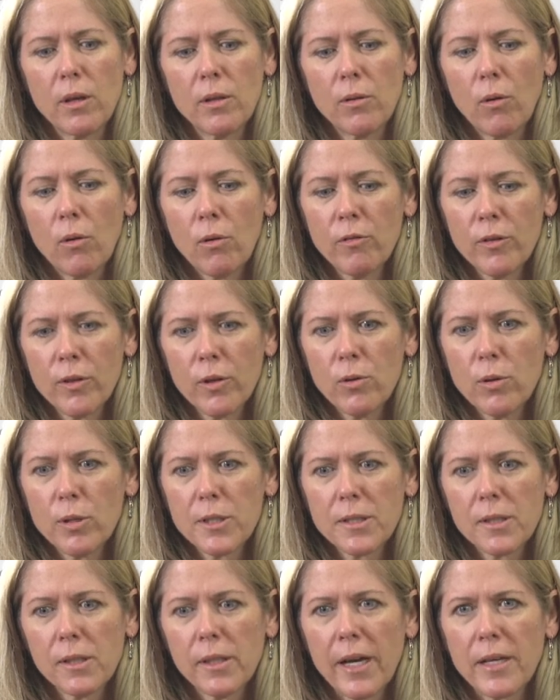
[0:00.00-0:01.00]
over the course
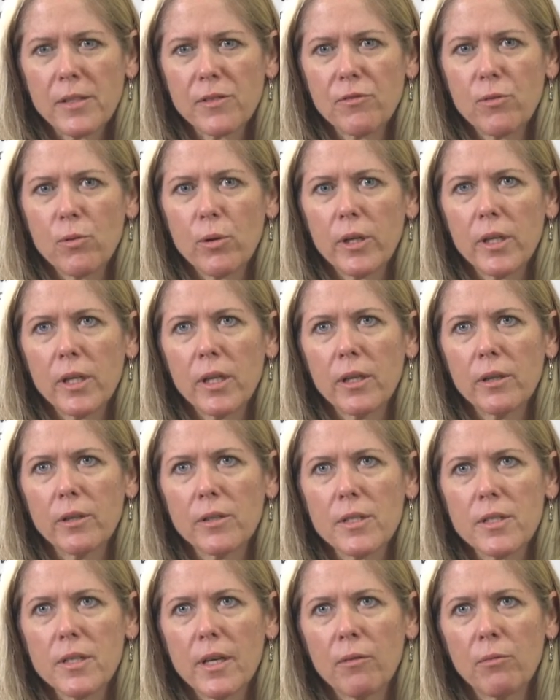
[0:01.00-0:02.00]
of the last 4
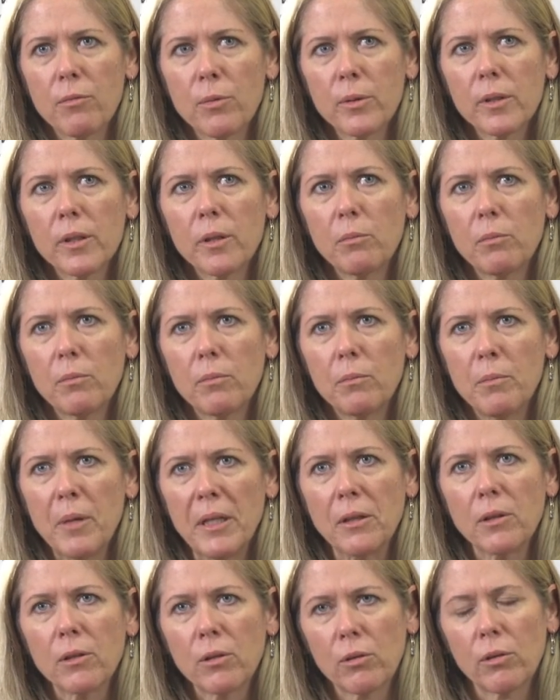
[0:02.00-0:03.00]
years, I've really
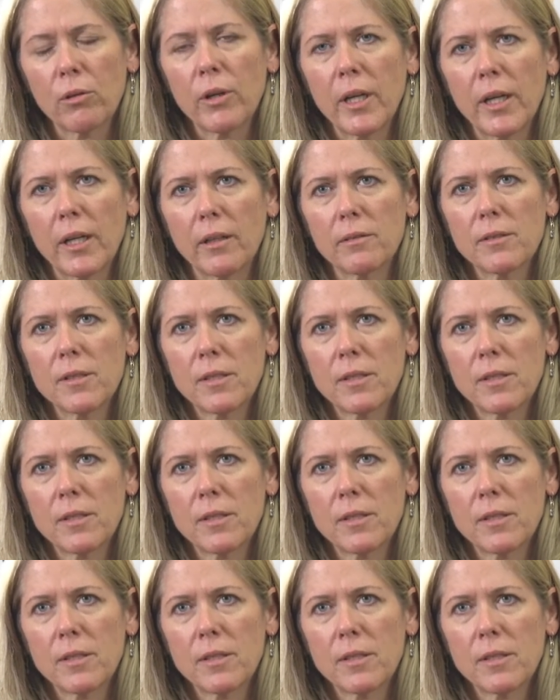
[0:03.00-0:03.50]
been learning